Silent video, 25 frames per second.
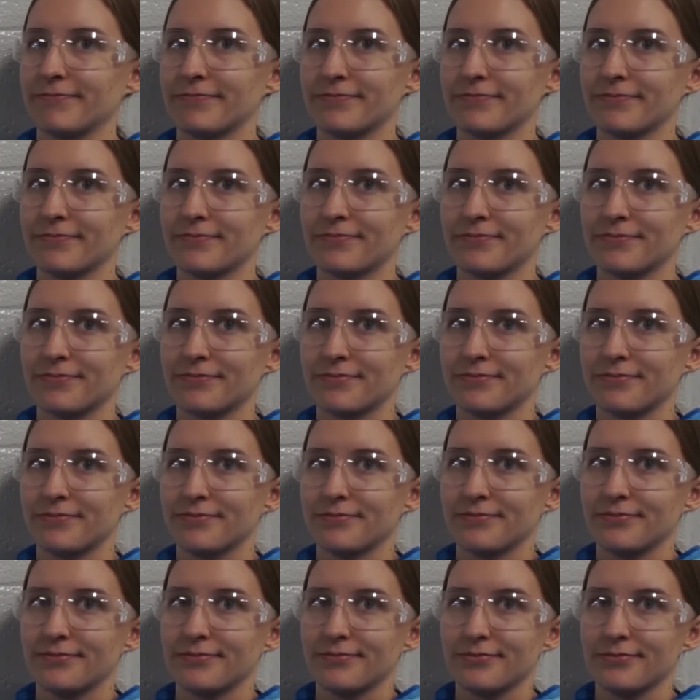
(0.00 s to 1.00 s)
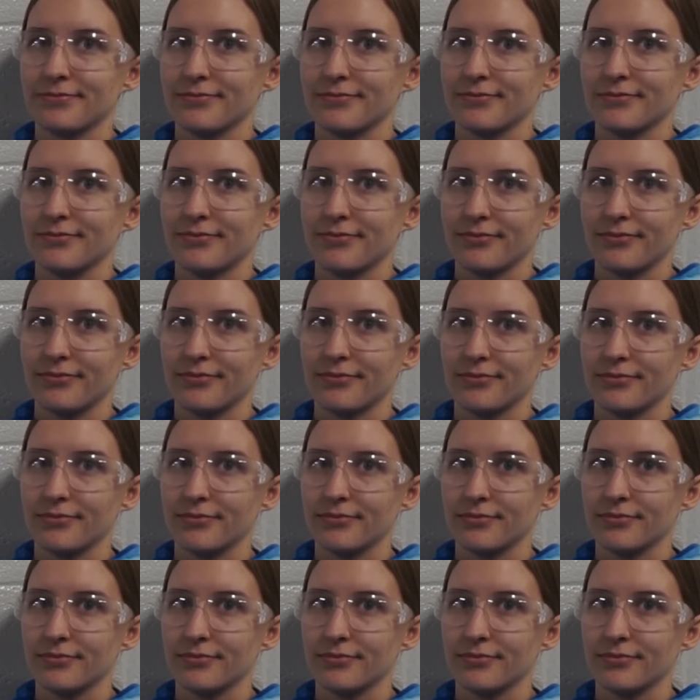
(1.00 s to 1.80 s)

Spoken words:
No one is speaking in this clip.